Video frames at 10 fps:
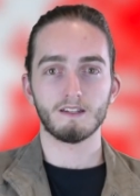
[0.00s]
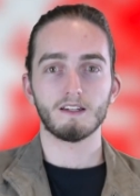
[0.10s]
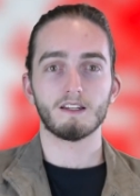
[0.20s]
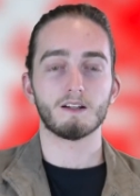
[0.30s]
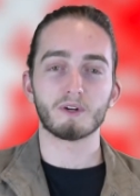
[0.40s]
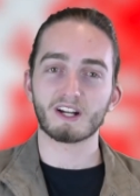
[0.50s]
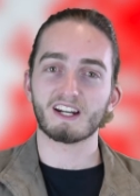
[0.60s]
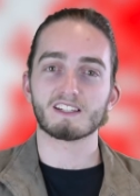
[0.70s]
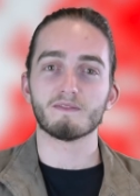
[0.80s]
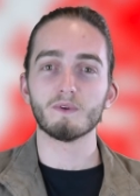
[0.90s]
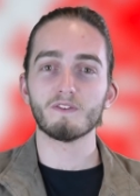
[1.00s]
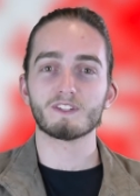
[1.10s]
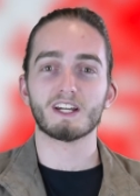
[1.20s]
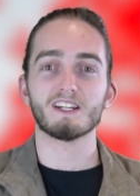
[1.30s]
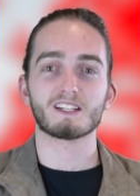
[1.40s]
In a more aggressive move,
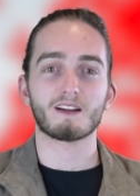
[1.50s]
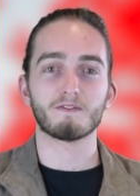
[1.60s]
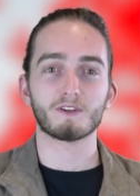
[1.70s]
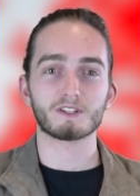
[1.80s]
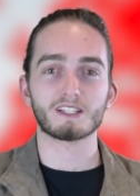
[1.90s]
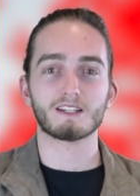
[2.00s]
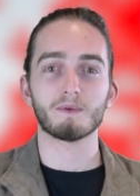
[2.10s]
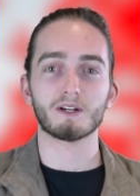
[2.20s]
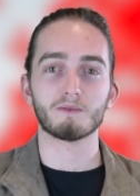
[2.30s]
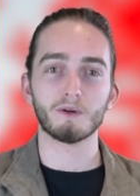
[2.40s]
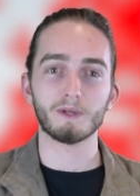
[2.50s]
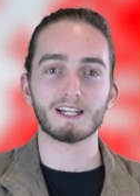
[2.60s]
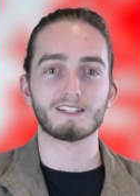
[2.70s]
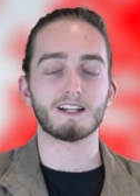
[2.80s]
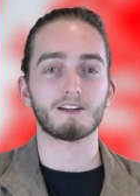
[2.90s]
Chinese armed forces have begun
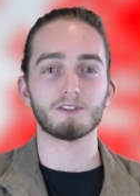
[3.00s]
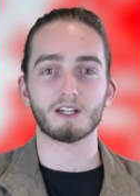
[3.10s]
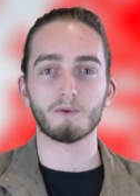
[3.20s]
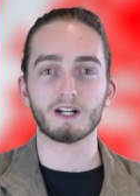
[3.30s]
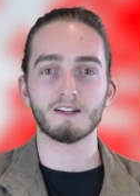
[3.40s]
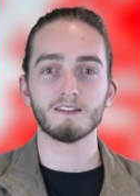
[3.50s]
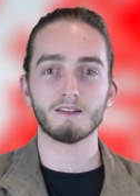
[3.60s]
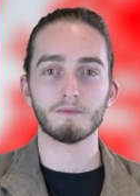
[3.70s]
mobilizing around Taiwan.